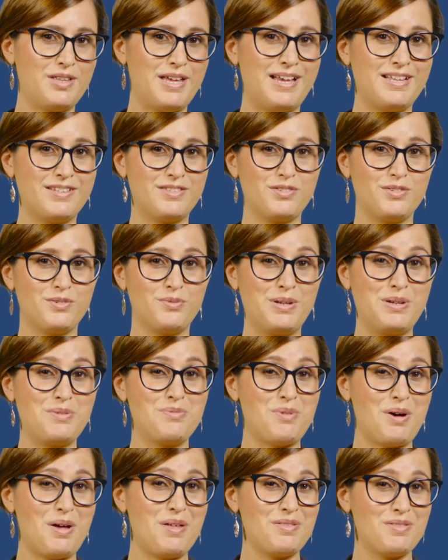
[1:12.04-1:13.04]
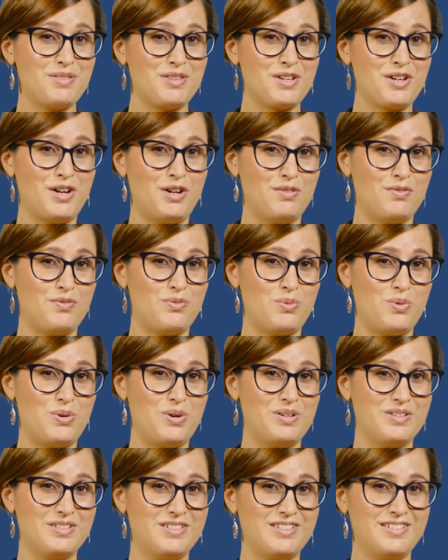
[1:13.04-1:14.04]
that we won the Gulf
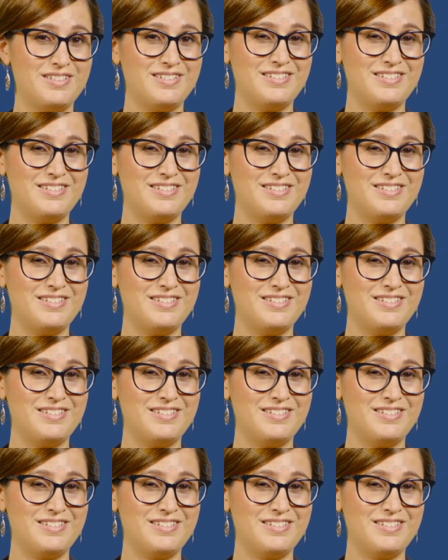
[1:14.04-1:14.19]
War.